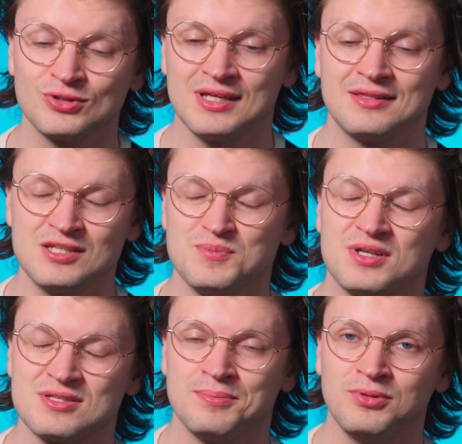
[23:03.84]
looks like this
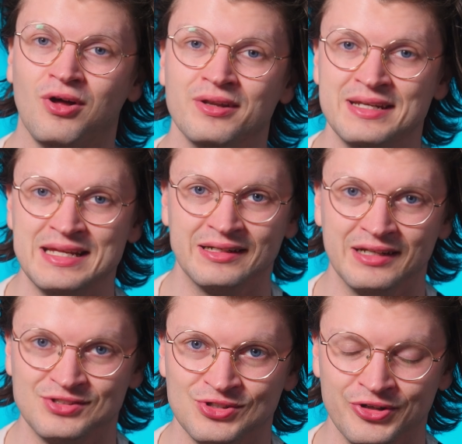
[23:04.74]
because the plot needed
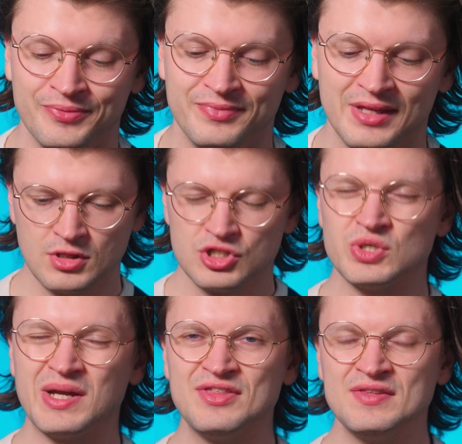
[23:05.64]
it to.
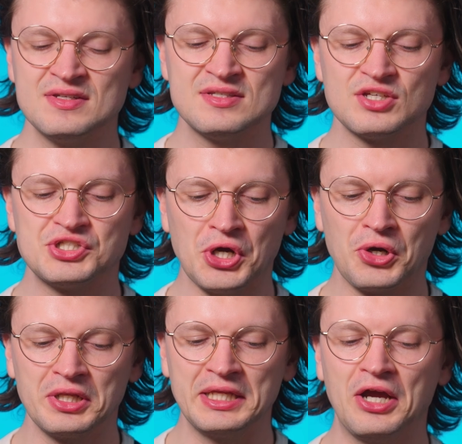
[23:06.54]
So I think this is a
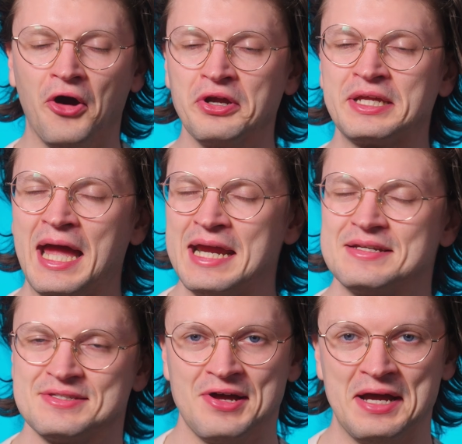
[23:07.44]
totally okay
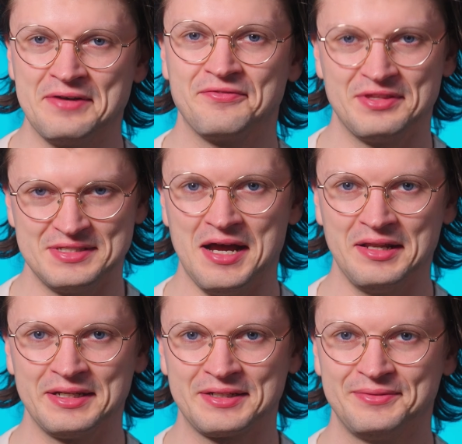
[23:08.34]
design for the
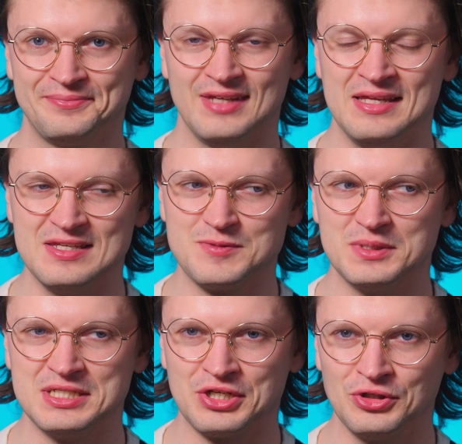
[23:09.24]
Dalek in this
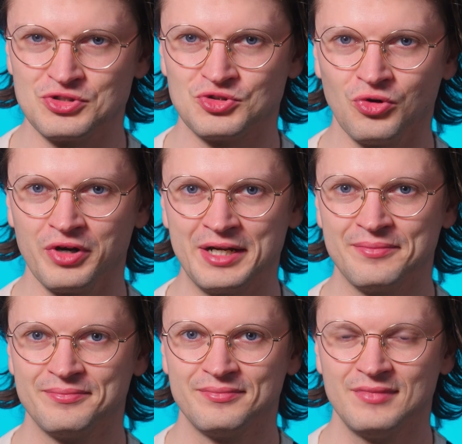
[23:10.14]
particular story.
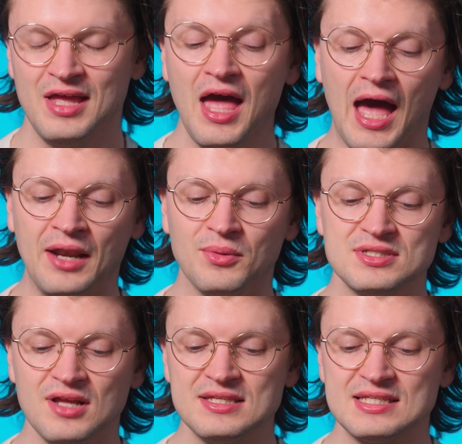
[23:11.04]
And it was
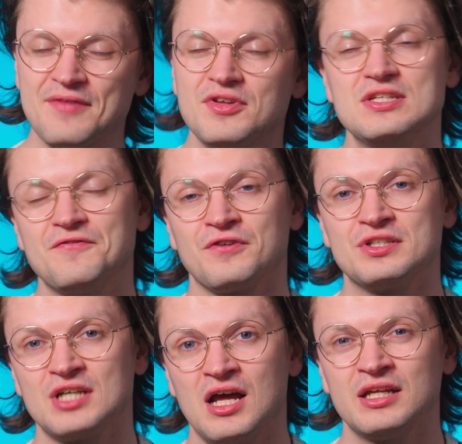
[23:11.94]
nice to have a
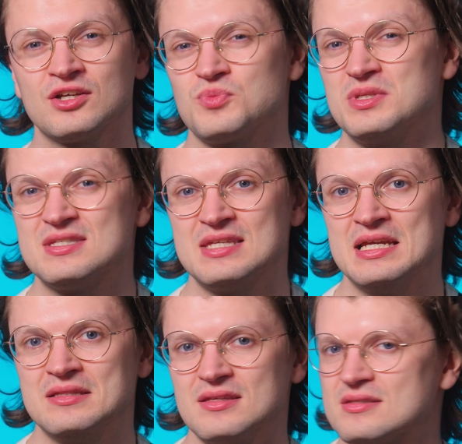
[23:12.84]
different Daleks. We'd
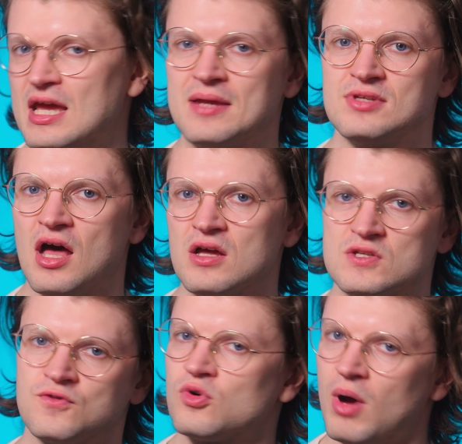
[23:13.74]
seen the same
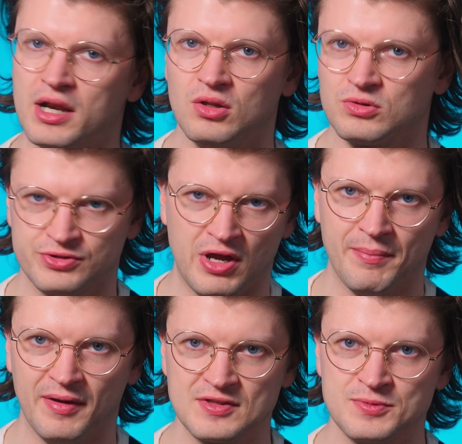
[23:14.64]
Daleks for quite a long time
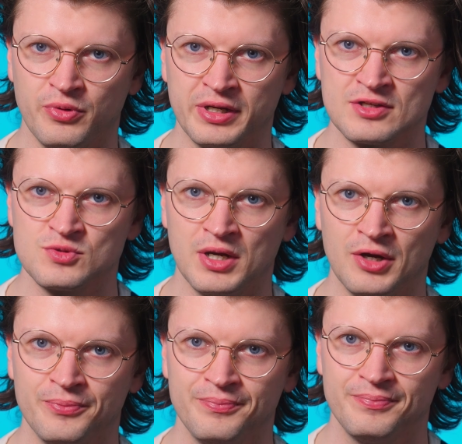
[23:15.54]
by this point as well.